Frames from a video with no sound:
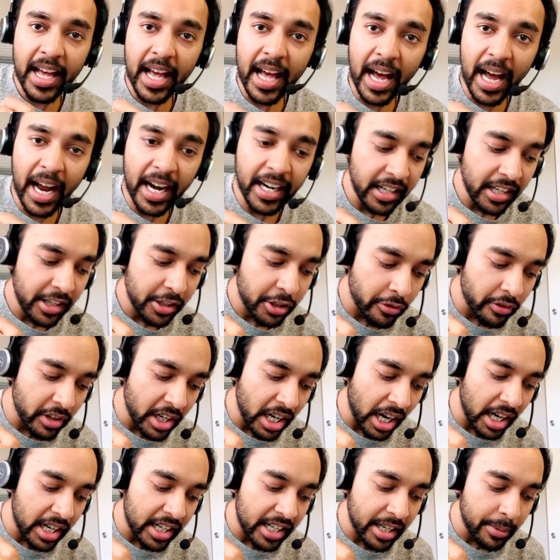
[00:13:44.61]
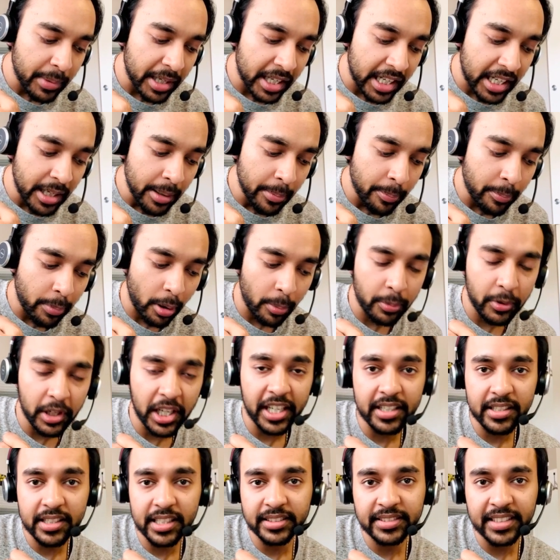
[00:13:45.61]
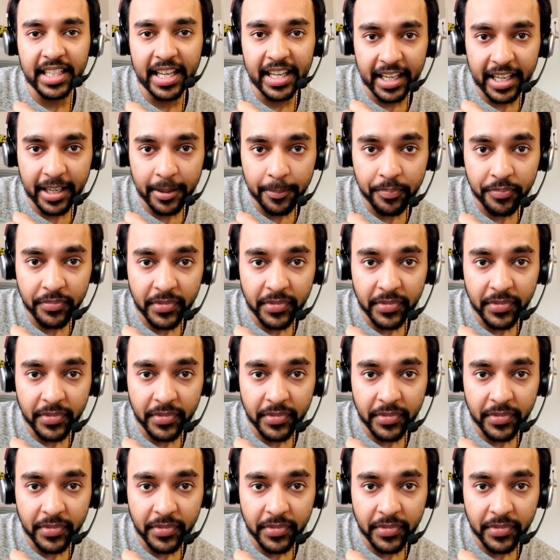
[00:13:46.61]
and you will ultimately populate this array.